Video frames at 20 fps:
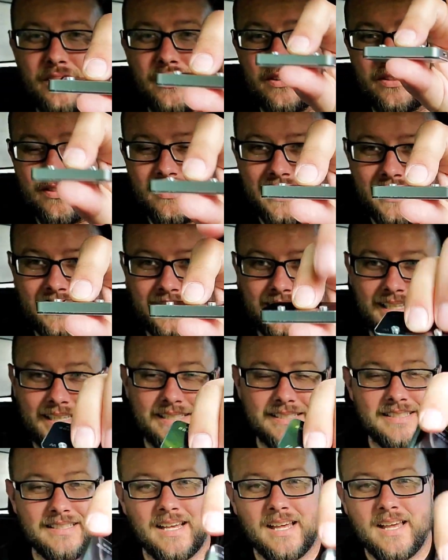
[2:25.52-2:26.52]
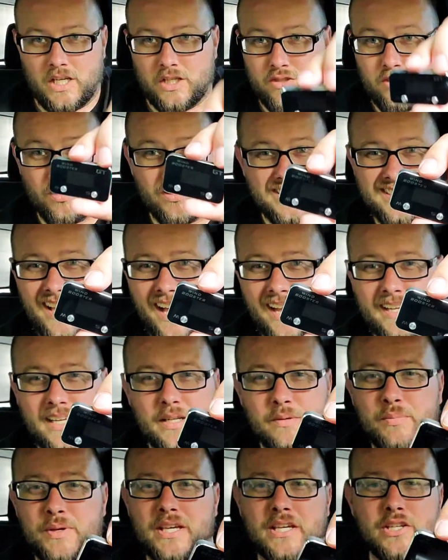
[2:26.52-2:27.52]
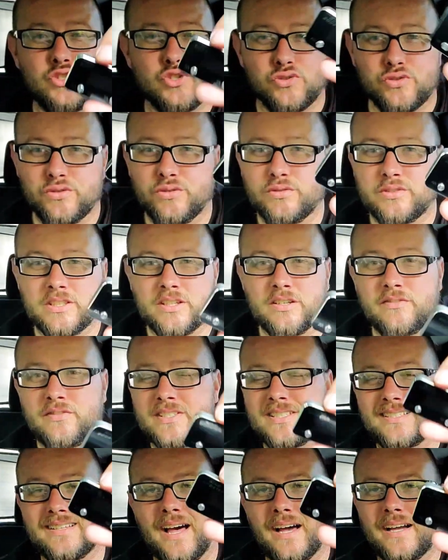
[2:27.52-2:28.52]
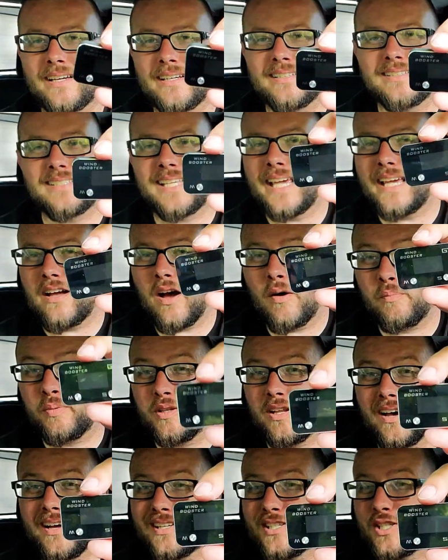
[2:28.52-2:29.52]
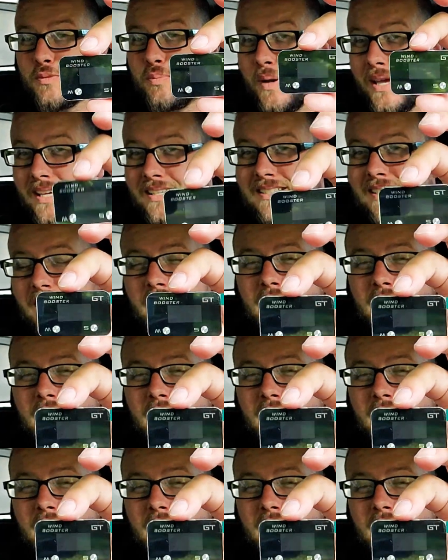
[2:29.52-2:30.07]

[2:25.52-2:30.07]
thickness, so it's not going to be intrusive. It's not going to take up a lot of space like a